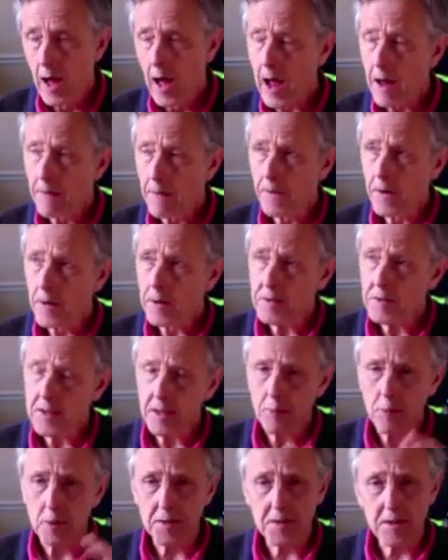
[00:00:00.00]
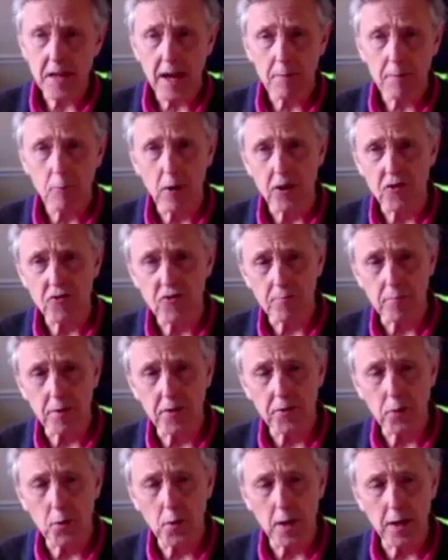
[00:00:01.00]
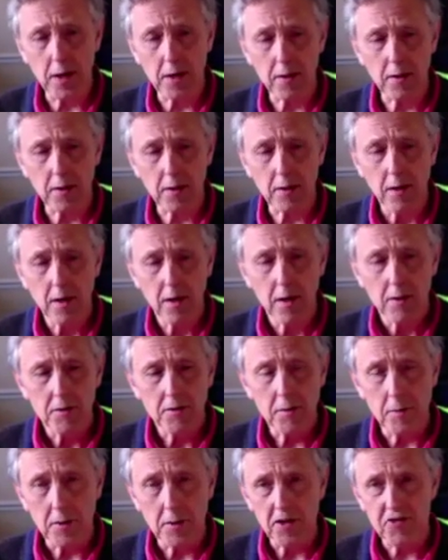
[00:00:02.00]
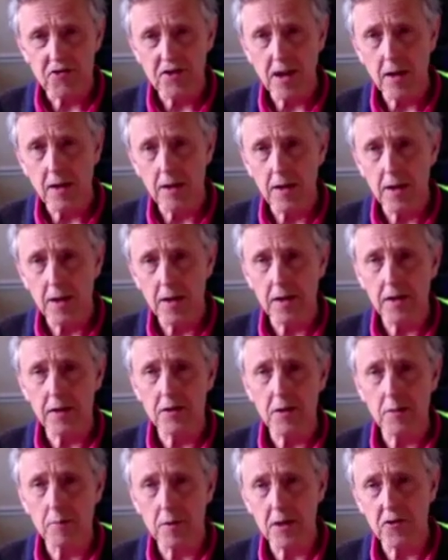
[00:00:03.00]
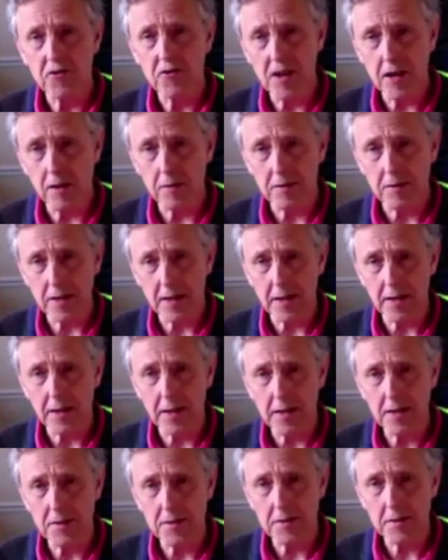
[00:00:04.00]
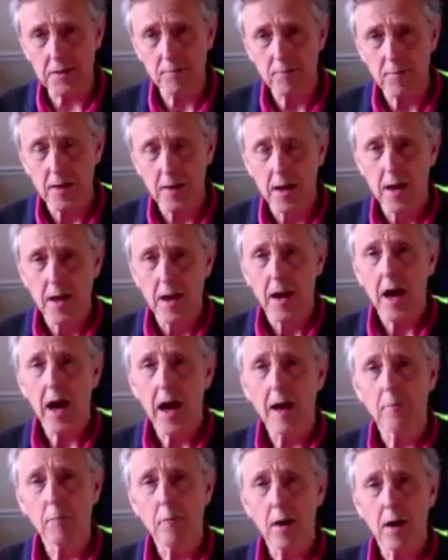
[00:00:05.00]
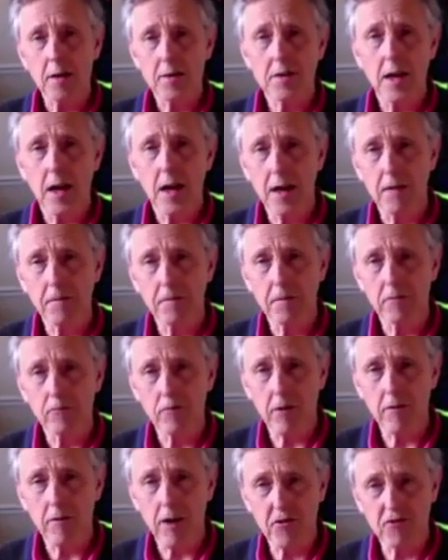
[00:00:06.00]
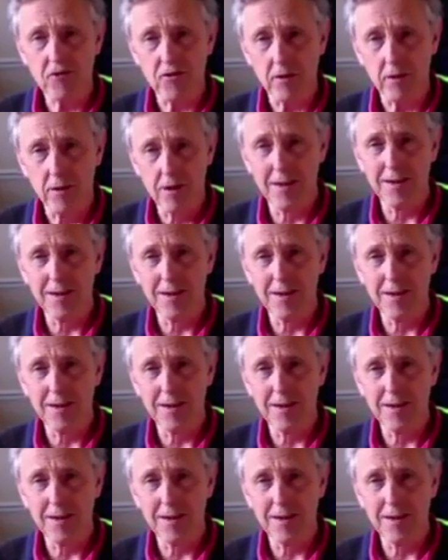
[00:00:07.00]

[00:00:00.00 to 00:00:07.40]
And focusing was sandwiched between some Gestalt learning, some Gestalt techniques, and past life regression.